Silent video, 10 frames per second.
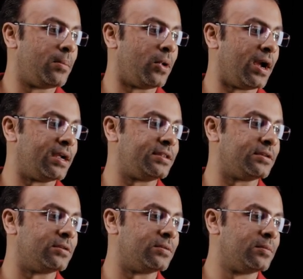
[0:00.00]
prior
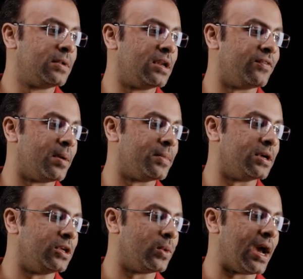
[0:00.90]
to
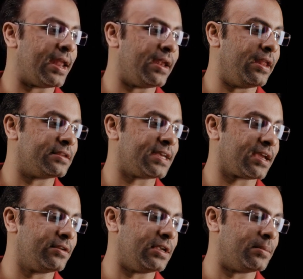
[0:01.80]
November, you added a
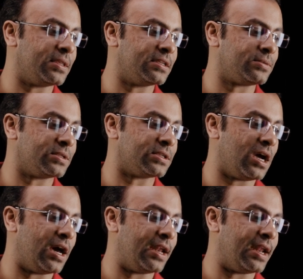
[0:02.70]
secondary, but this was
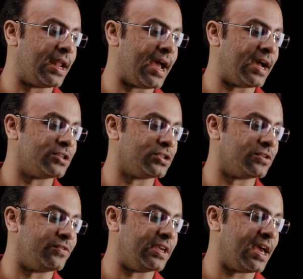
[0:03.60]
on an
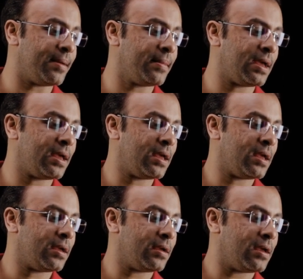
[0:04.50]
Azure VM,
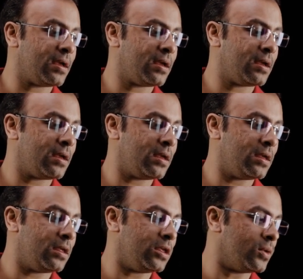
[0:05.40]

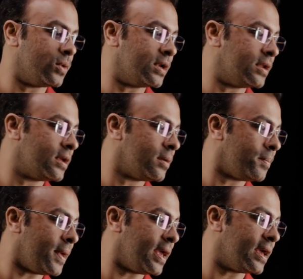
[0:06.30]
you would
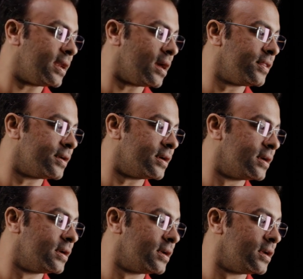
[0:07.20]
pay
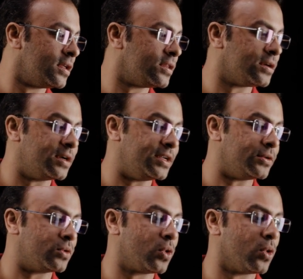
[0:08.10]
another
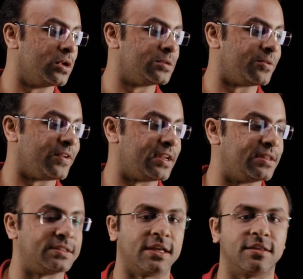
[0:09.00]
32 cores,
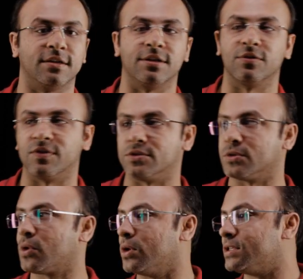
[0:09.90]
provided this had 32
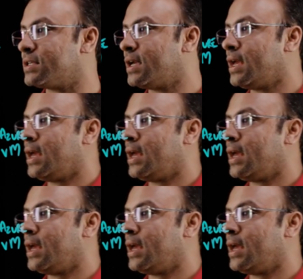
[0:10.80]
virtual cores.